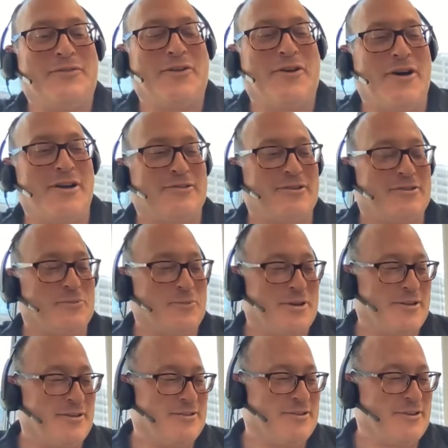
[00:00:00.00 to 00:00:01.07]
of Conscious
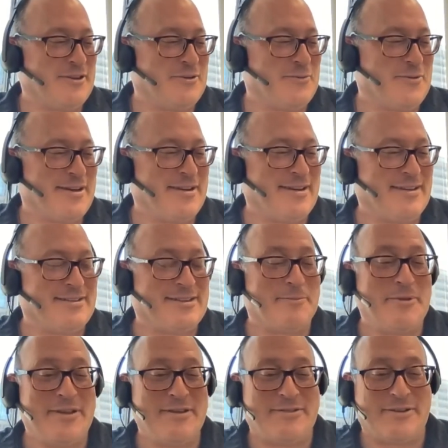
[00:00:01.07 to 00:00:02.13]
Will is a good one.
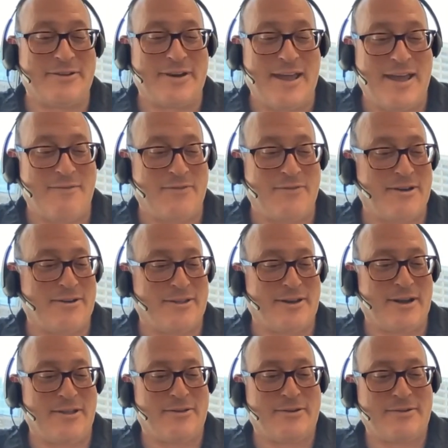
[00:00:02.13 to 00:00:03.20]
Some of these are heavier
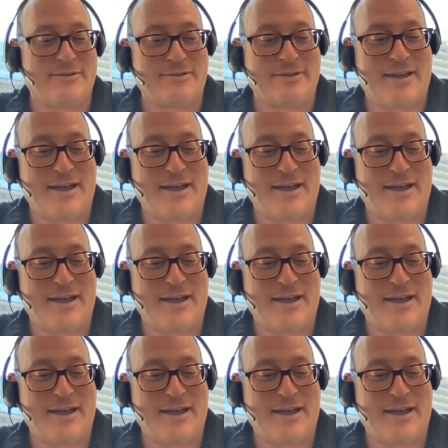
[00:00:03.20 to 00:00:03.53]
than others,